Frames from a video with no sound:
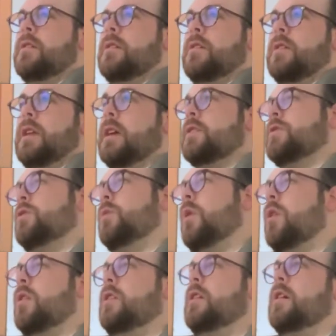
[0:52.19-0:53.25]
yes, you
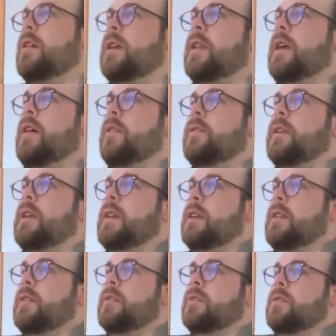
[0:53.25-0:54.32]
are young and healthy
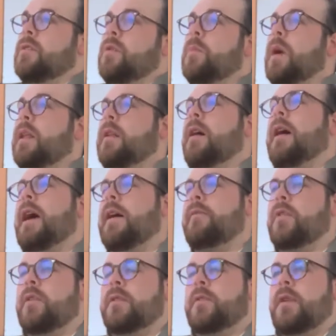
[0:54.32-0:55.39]
and you might not have
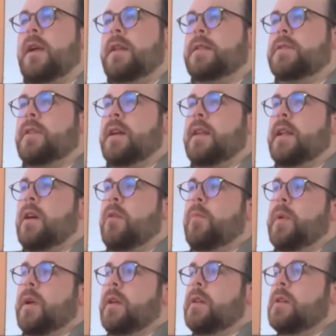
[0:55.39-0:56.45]
arthritis right now,
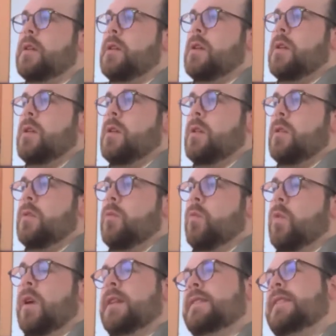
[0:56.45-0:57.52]
but
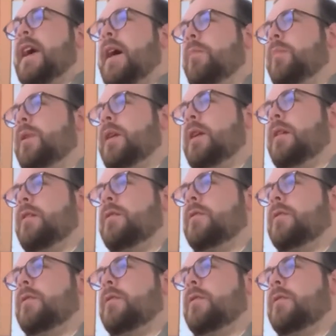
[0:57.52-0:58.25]
what is happening